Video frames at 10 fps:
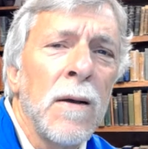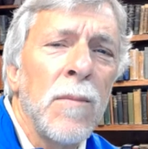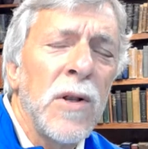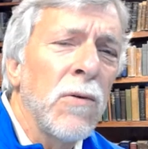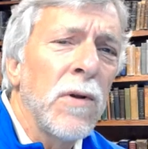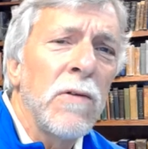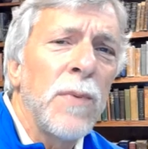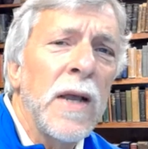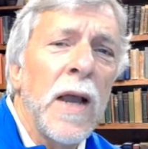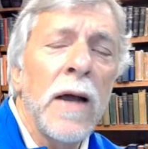But generally
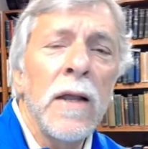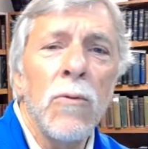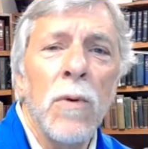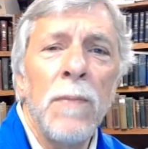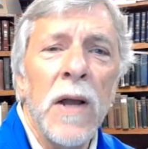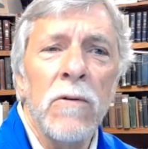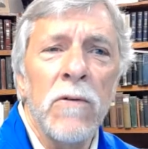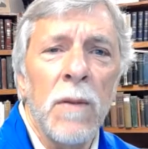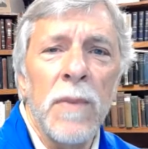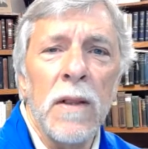speaking, how do you repair
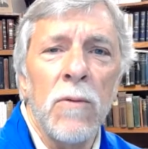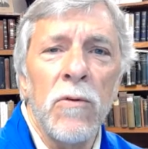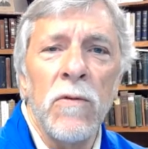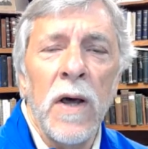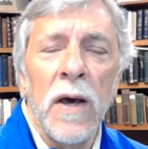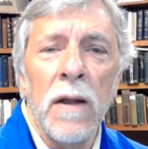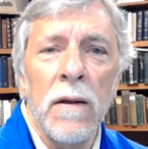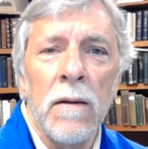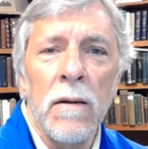something that was done